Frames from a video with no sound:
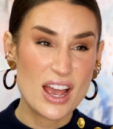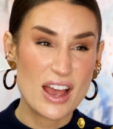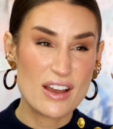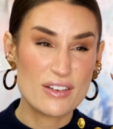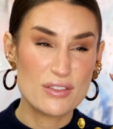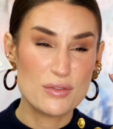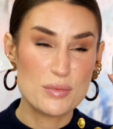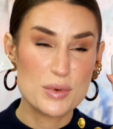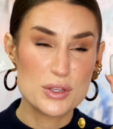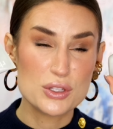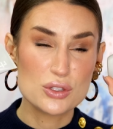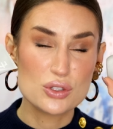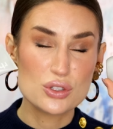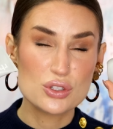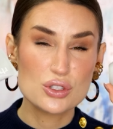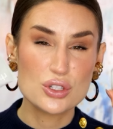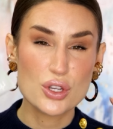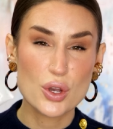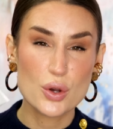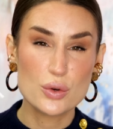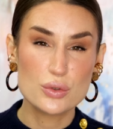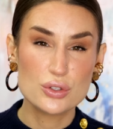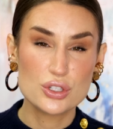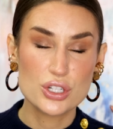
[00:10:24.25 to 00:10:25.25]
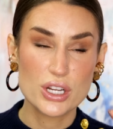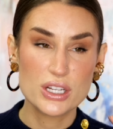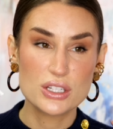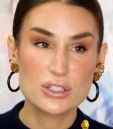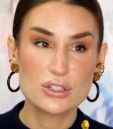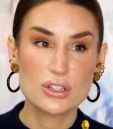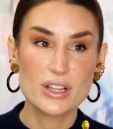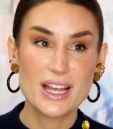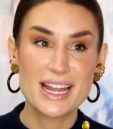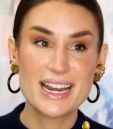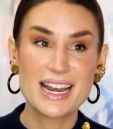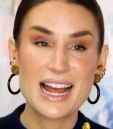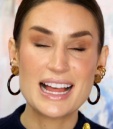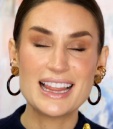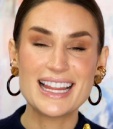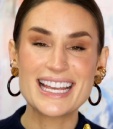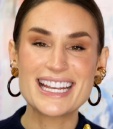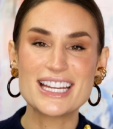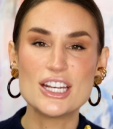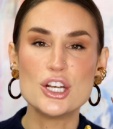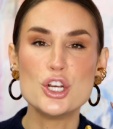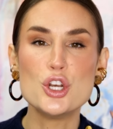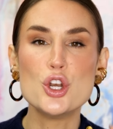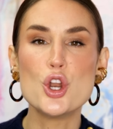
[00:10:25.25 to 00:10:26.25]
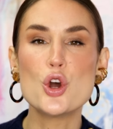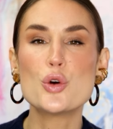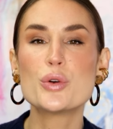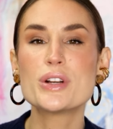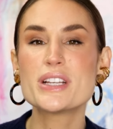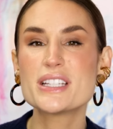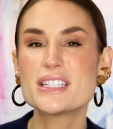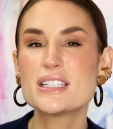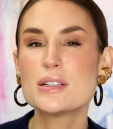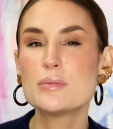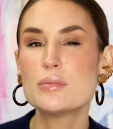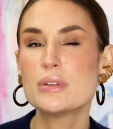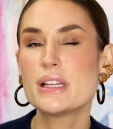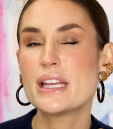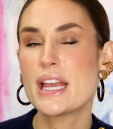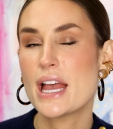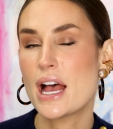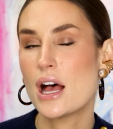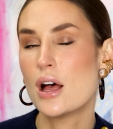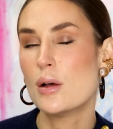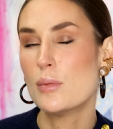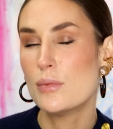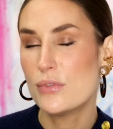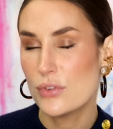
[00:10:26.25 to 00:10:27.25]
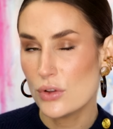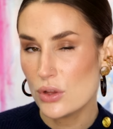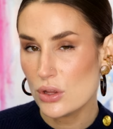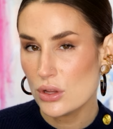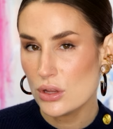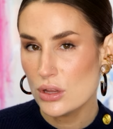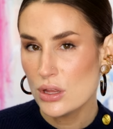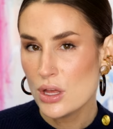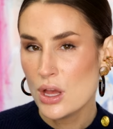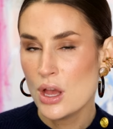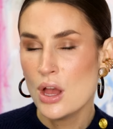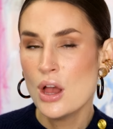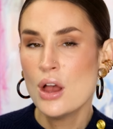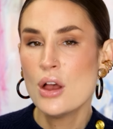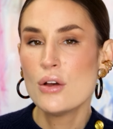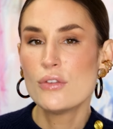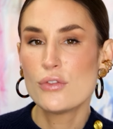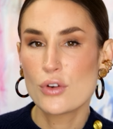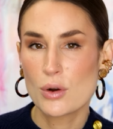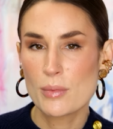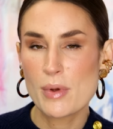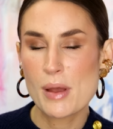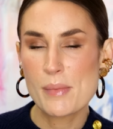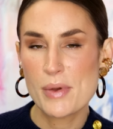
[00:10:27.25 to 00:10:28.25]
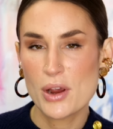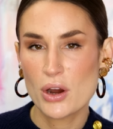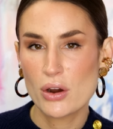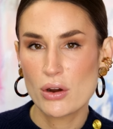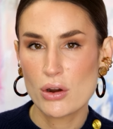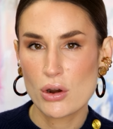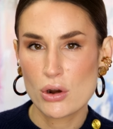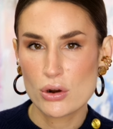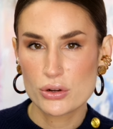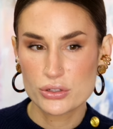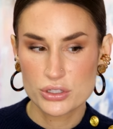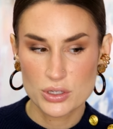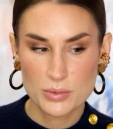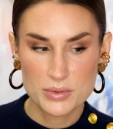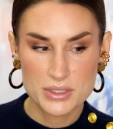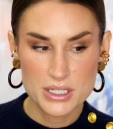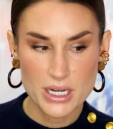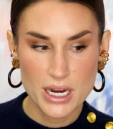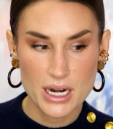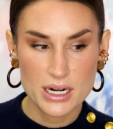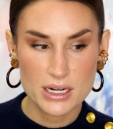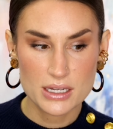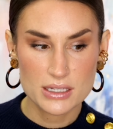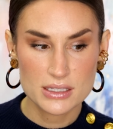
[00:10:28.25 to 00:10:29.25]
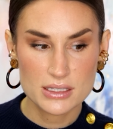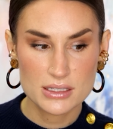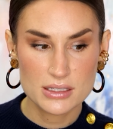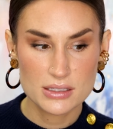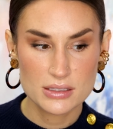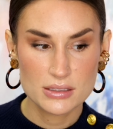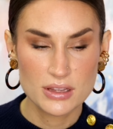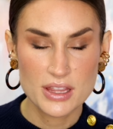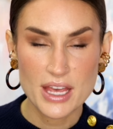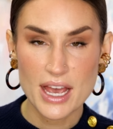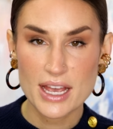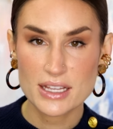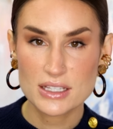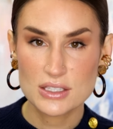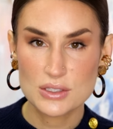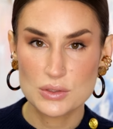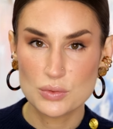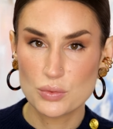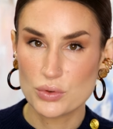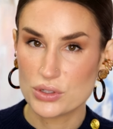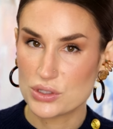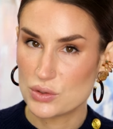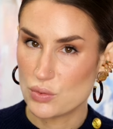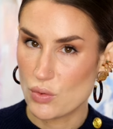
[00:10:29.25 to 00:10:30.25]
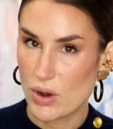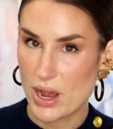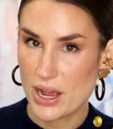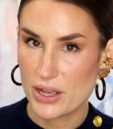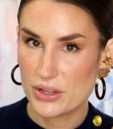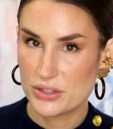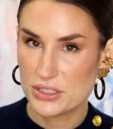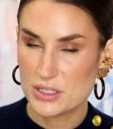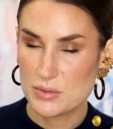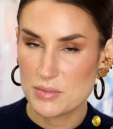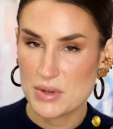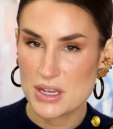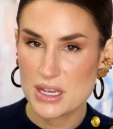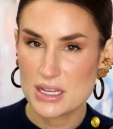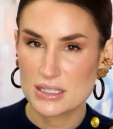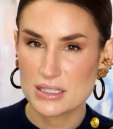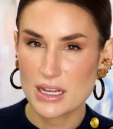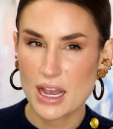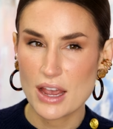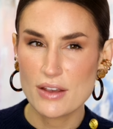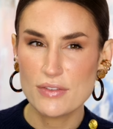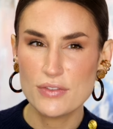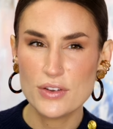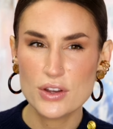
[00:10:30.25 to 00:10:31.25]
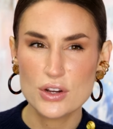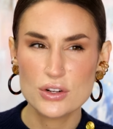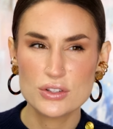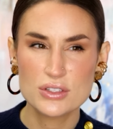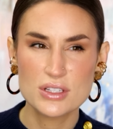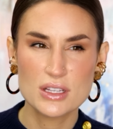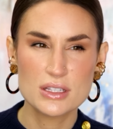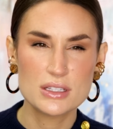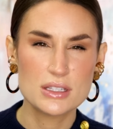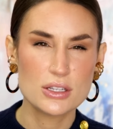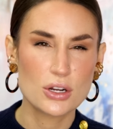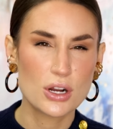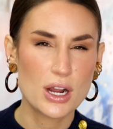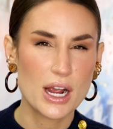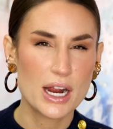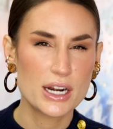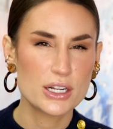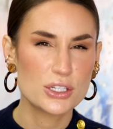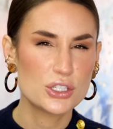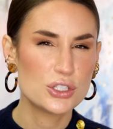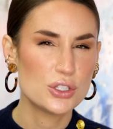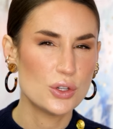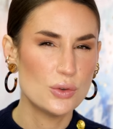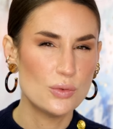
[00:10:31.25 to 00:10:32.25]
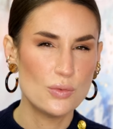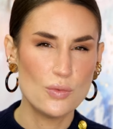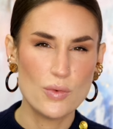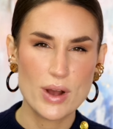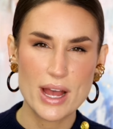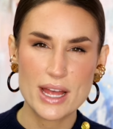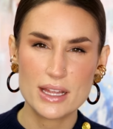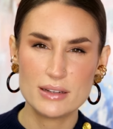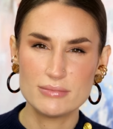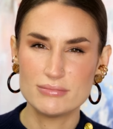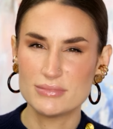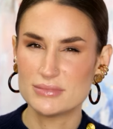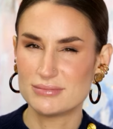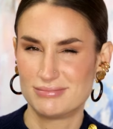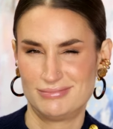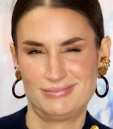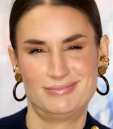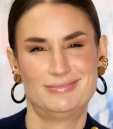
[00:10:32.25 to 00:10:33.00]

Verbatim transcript: have been so gentle and like noticeably helpful for my perioral dermatitis. That's what's wild to me is I figured since they're kind of so wet,